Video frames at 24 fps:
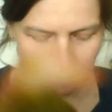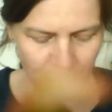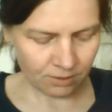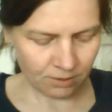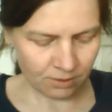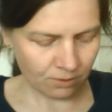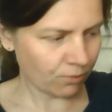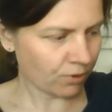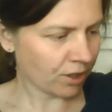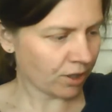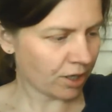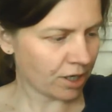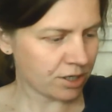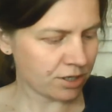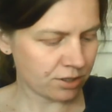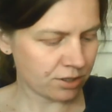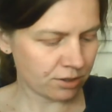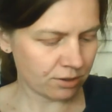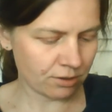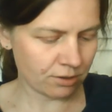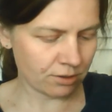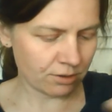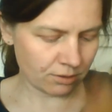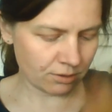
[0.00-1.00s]
what I
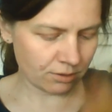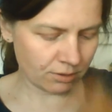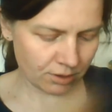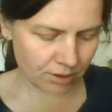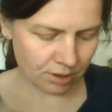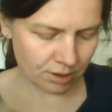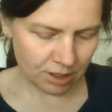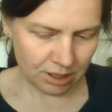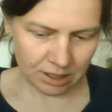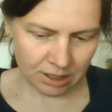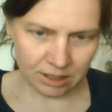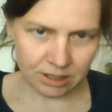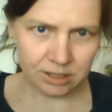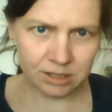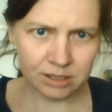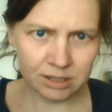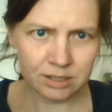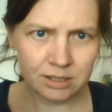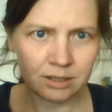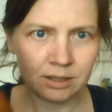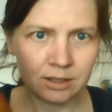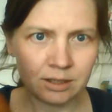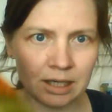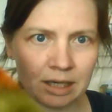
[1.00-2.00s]
do is
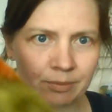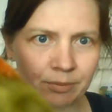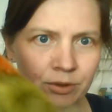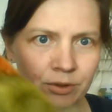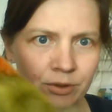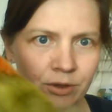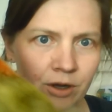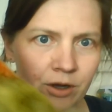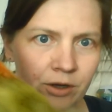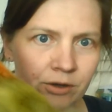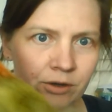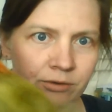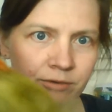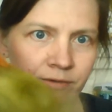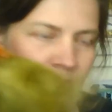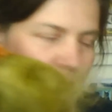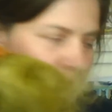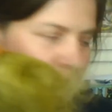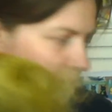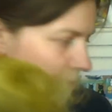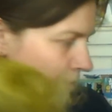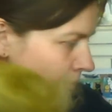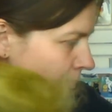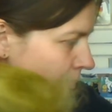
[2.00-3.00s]
I pull off
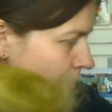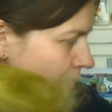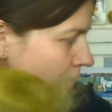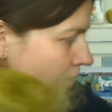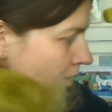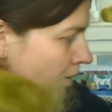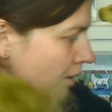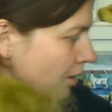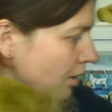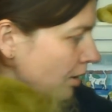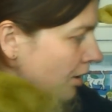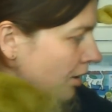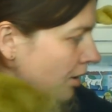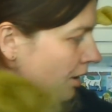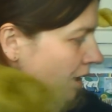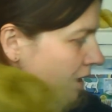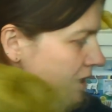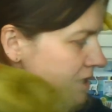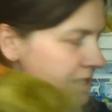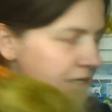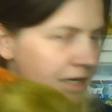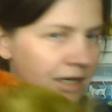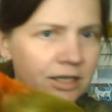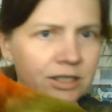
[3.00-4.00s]
a
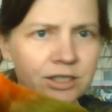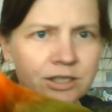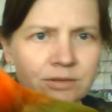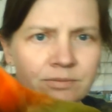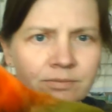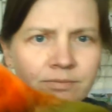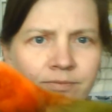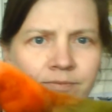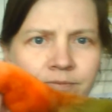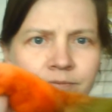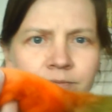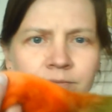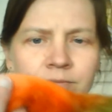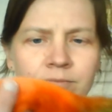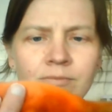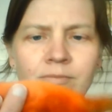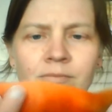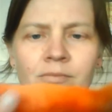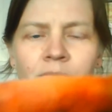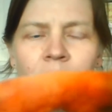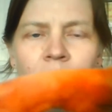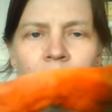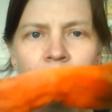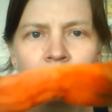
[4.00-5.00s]
section,
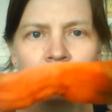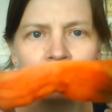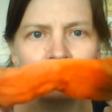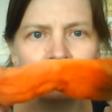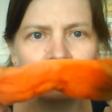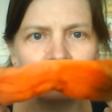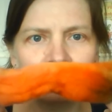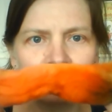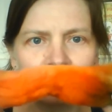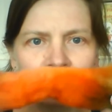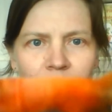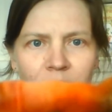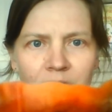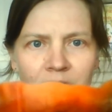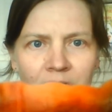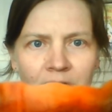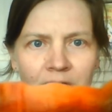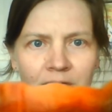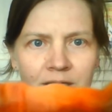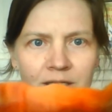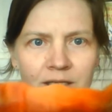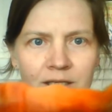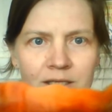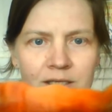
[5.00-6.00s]
something
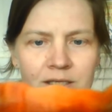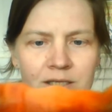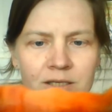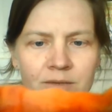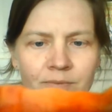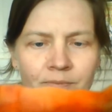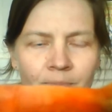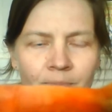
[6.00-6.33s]
like this,